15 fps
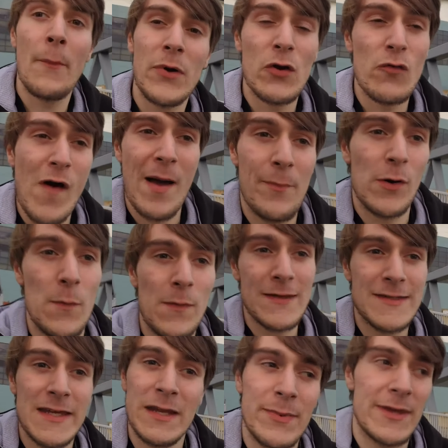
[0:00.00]
I'm gonna wrap up,
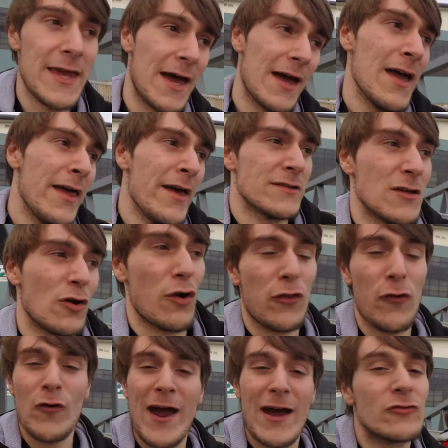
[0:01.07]
that's gonna be it. So I got a
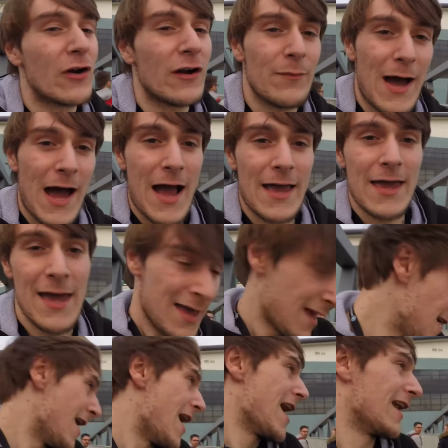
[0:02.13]
three hour drive back
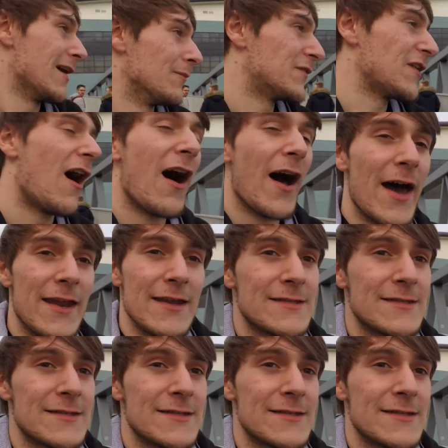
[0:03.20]
and I'm tired.